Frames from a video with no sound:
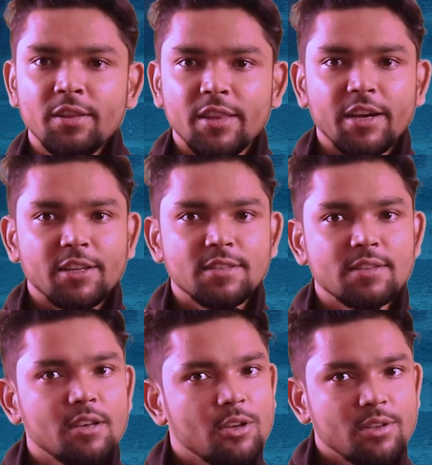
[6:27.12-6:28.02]
that
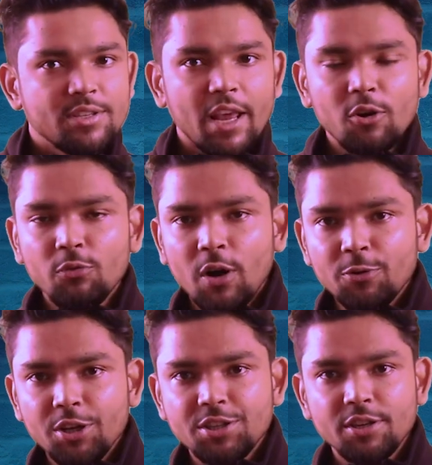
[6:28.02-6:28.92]
is shallow
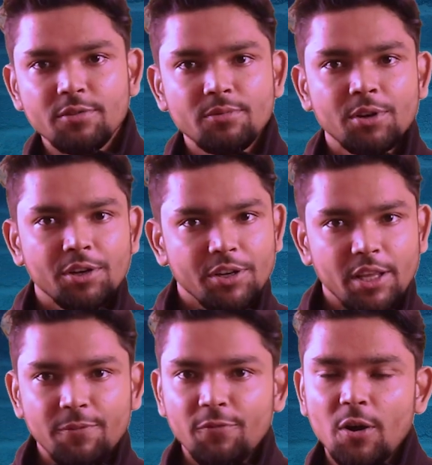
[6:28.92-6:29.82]
foundation,
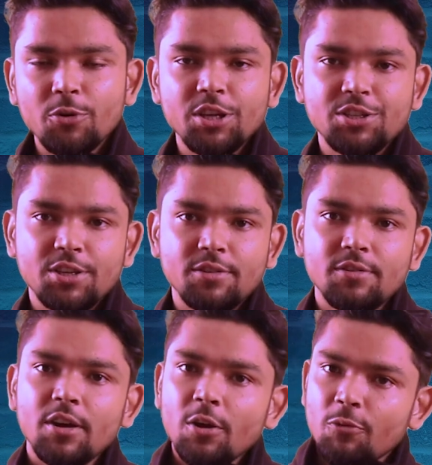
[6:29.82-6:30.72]
deep
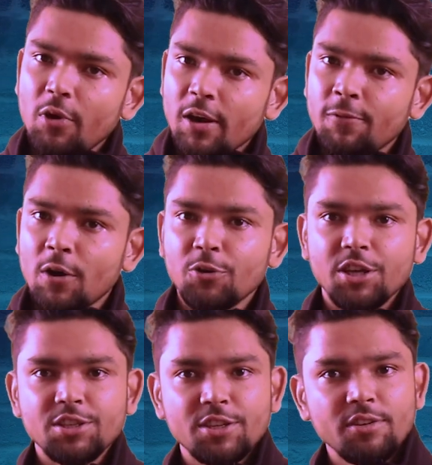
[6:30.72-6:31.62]
foundation, well
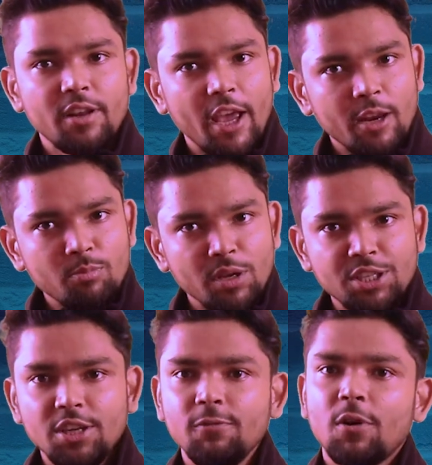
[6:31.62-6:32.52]
foundation and
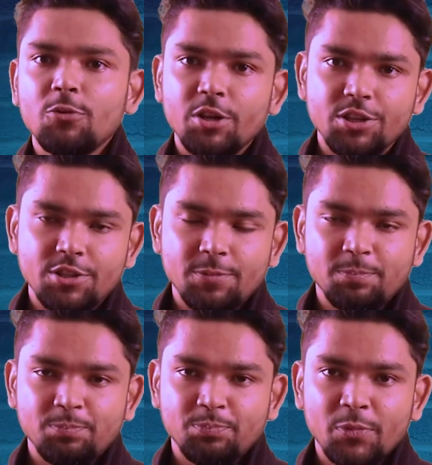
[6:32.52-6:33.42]
machine foundation.
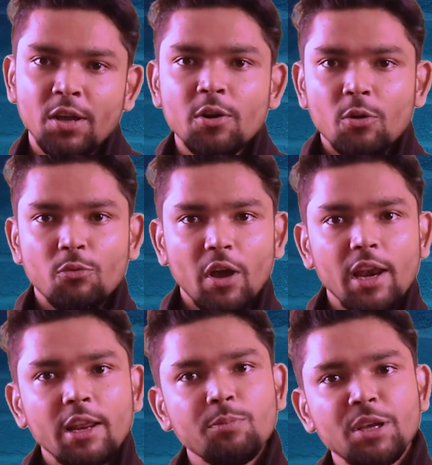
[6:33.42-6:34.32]

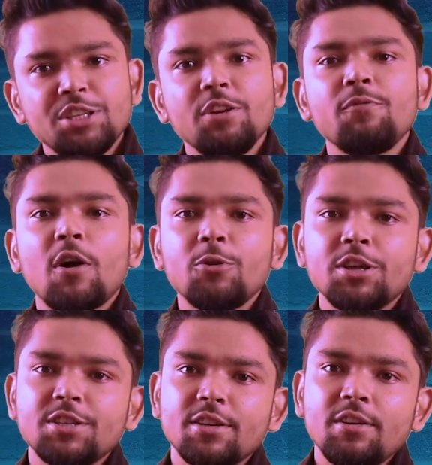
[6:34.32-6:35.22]
Well and Machine
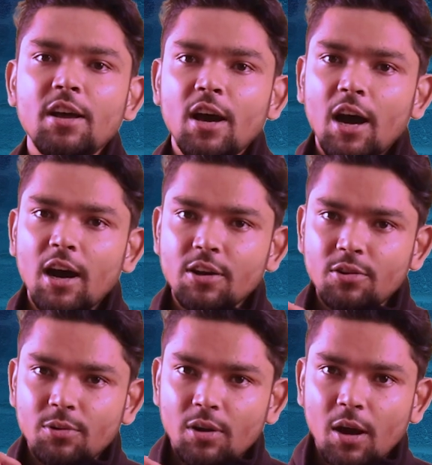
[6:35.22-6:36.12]
Foundation
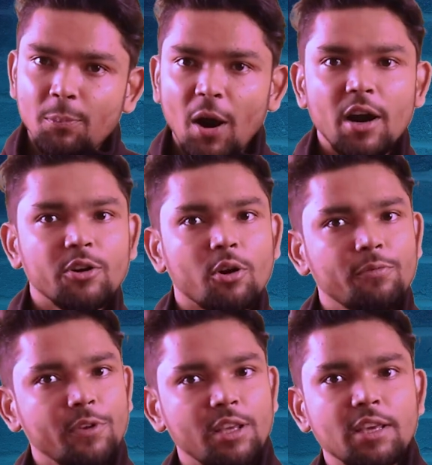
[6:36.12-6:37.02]
are a part
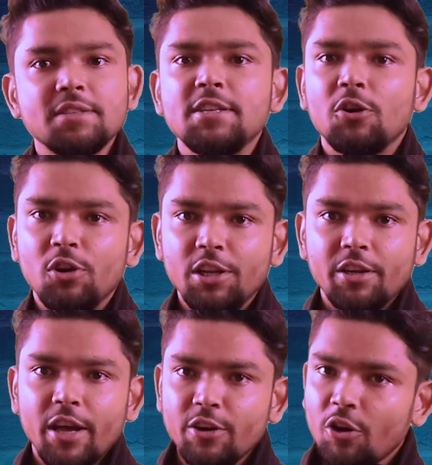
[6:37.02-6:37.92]
of ESE
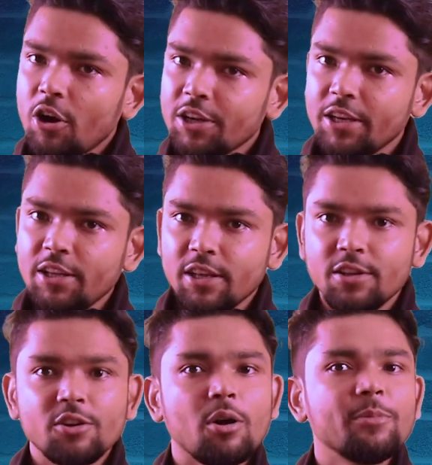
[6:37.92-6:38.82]
only and not any
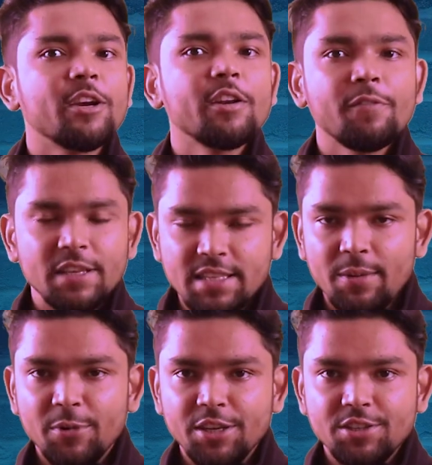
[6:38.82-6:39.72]
other competitive
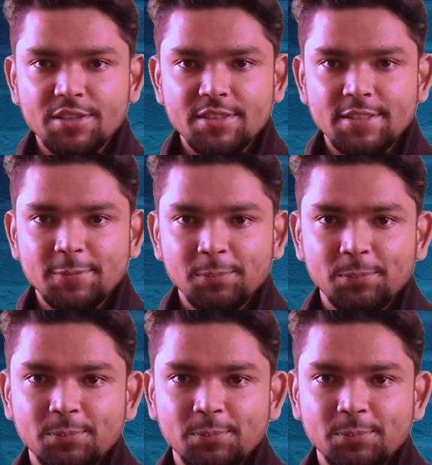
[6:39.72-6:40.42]
examinations.